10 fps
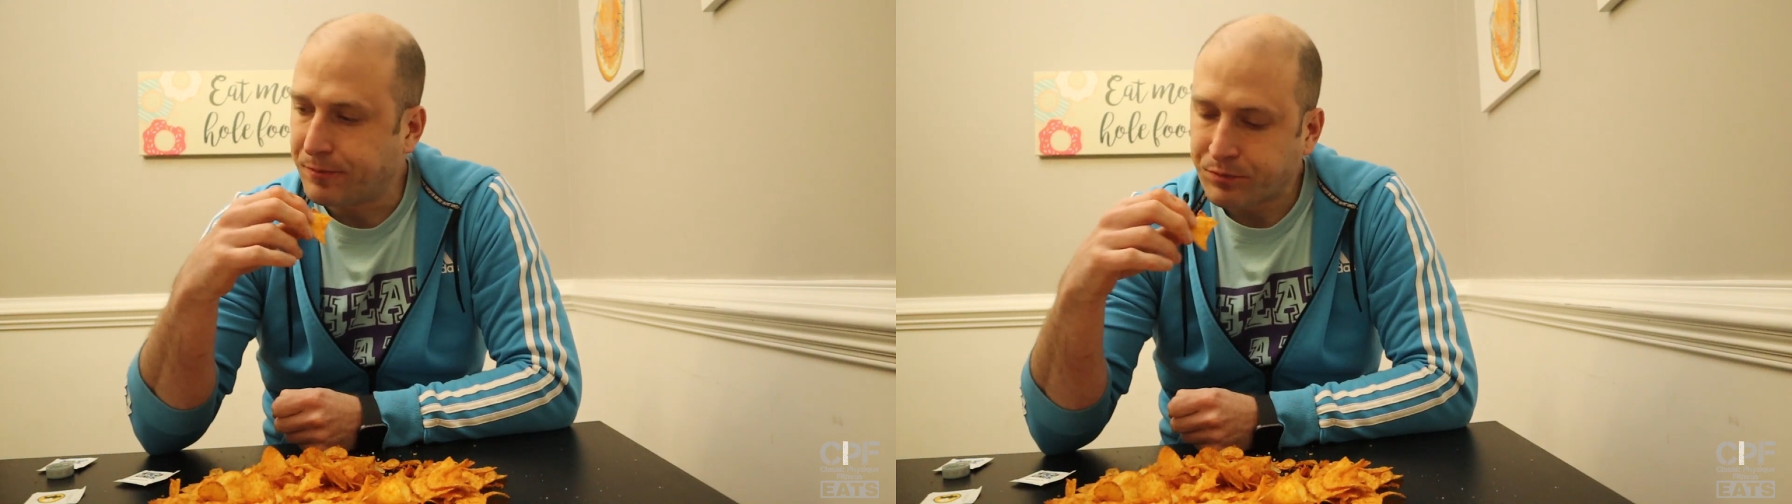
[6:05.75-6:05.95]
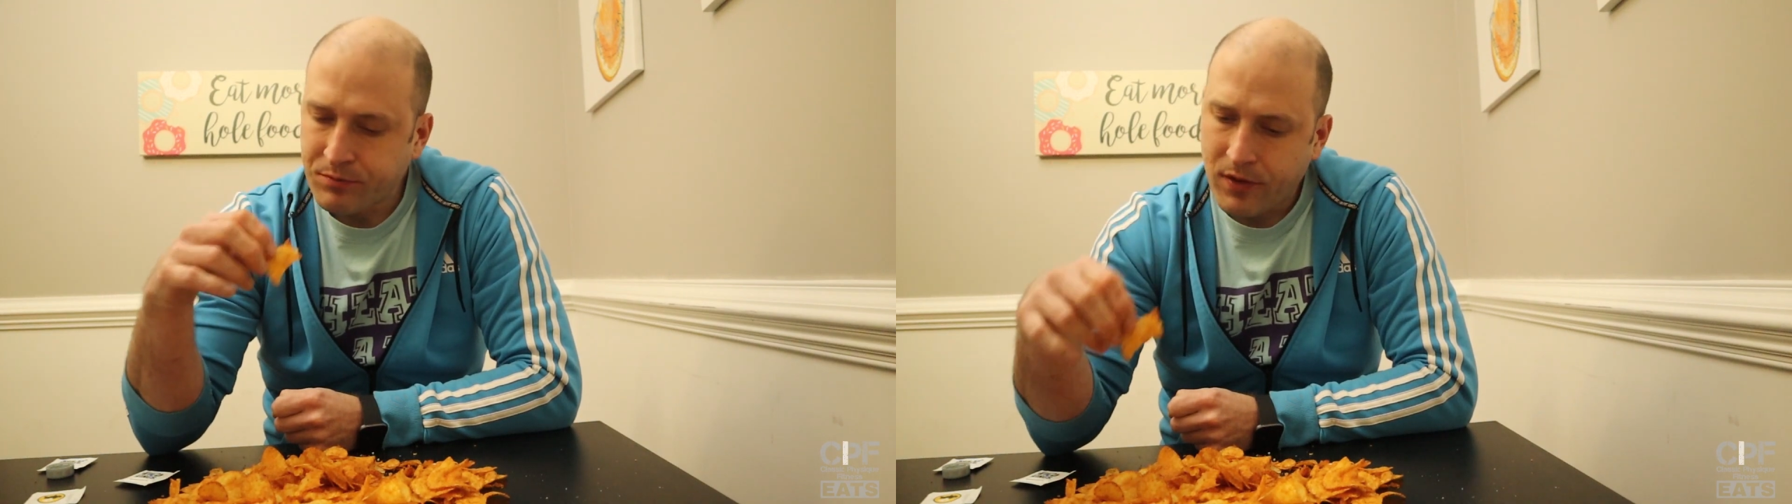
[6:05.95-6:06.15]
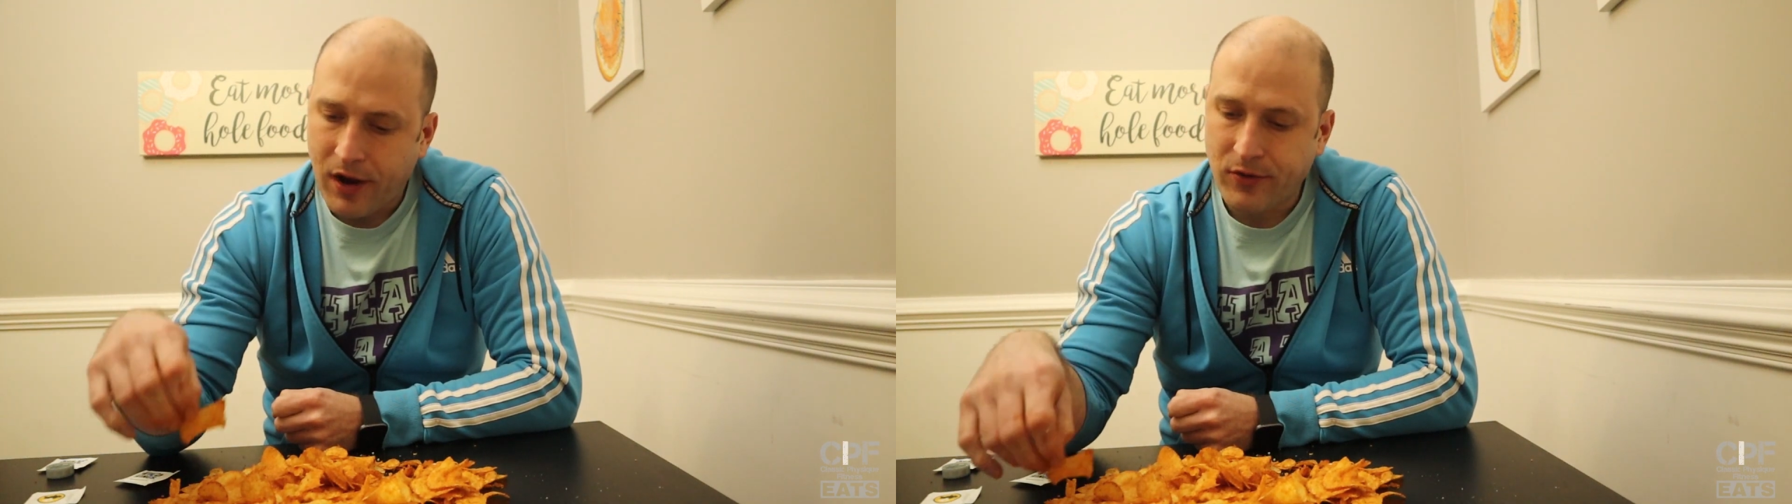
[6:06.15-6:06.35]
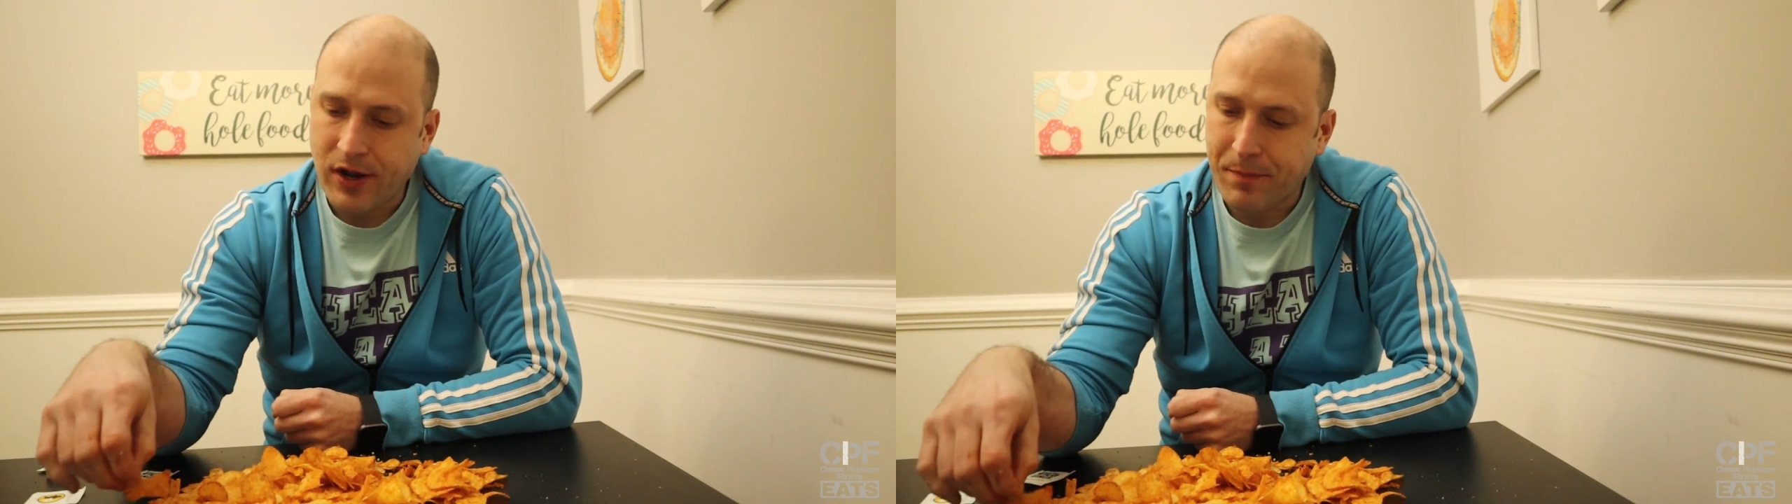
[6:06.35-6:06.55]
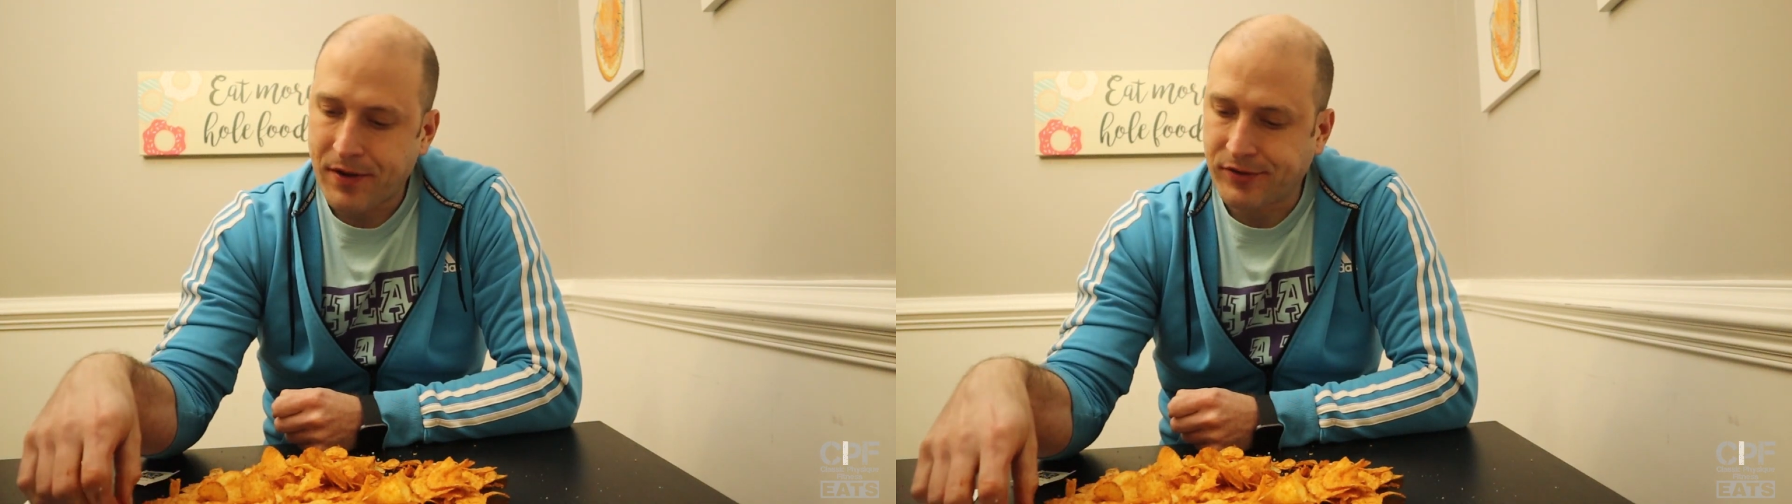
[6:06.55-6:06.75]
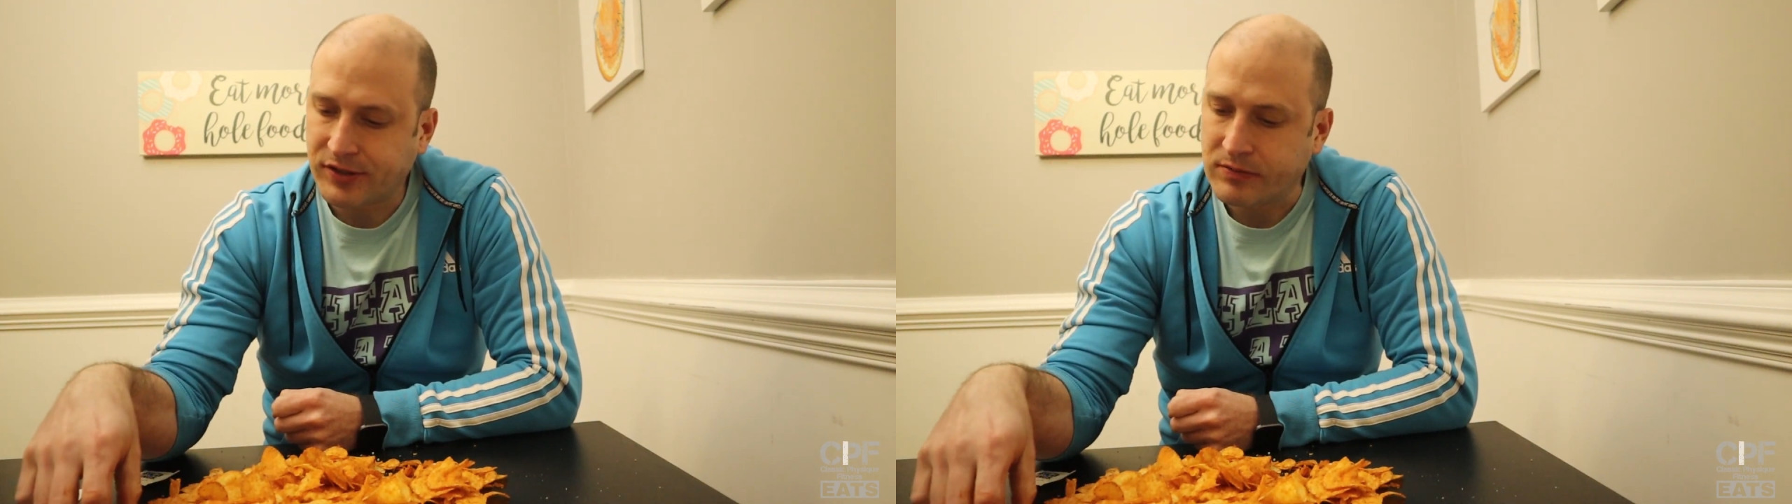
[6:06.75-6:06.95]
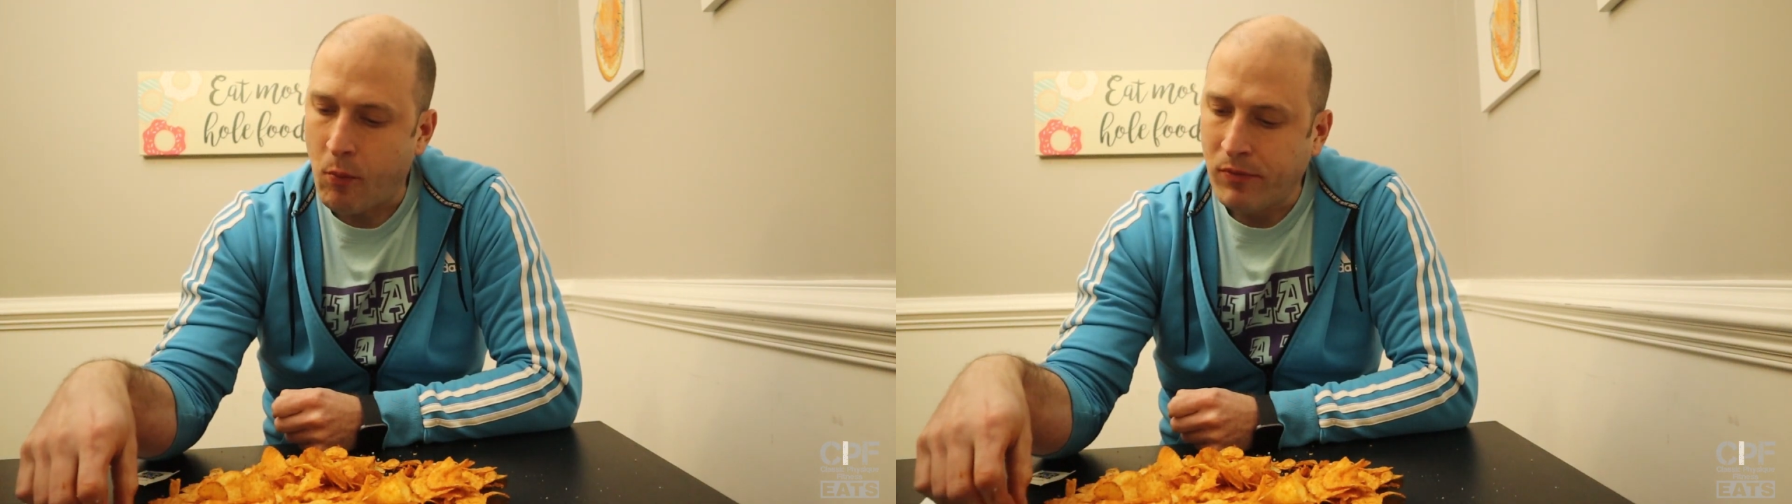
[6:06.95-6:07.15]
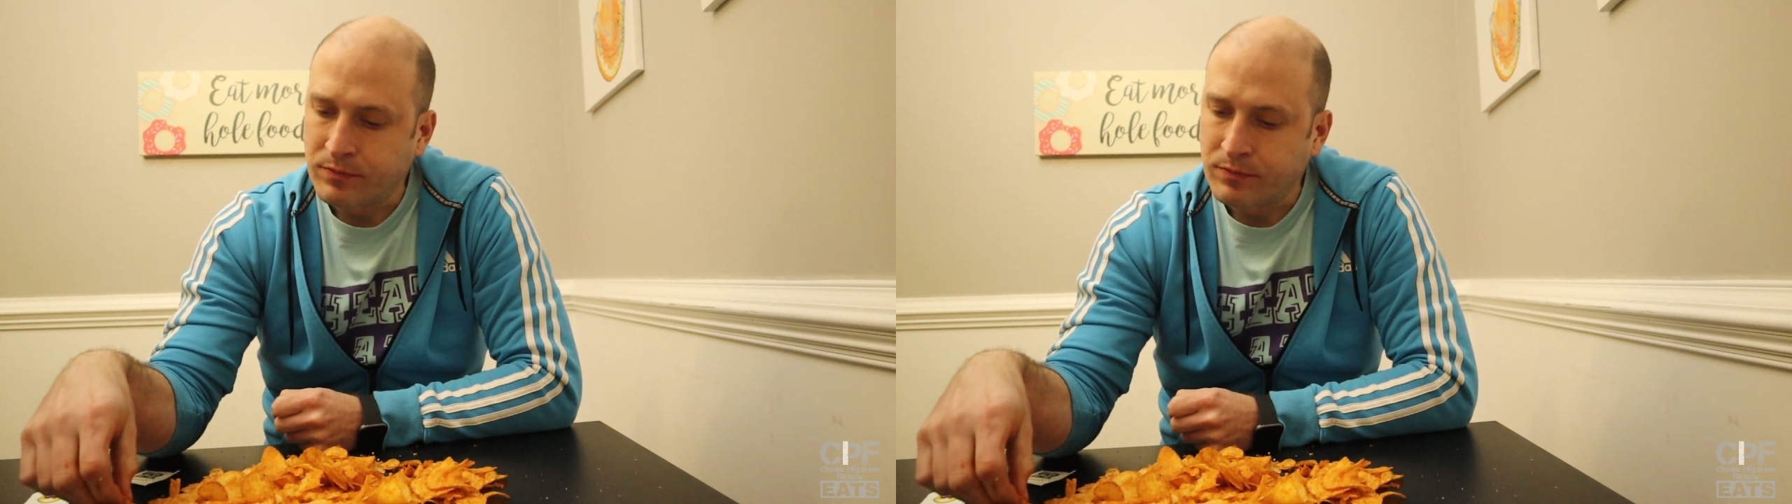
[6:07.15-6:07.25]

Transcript: I don't like pickles.